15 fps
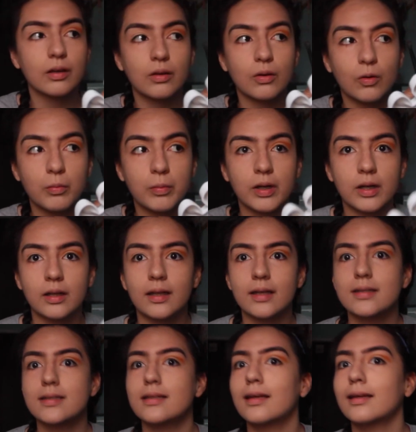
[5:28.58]
Oh my god, like
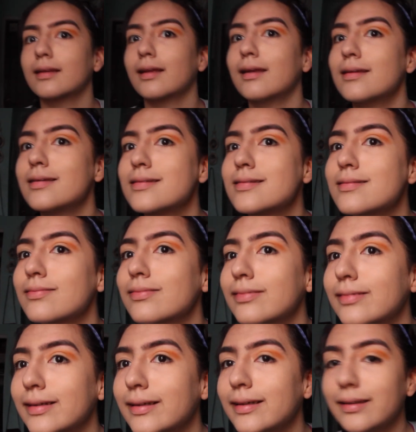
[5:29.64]
see like that is
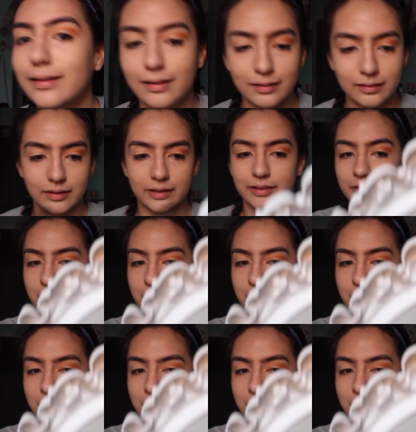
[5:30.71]
freaking ugly.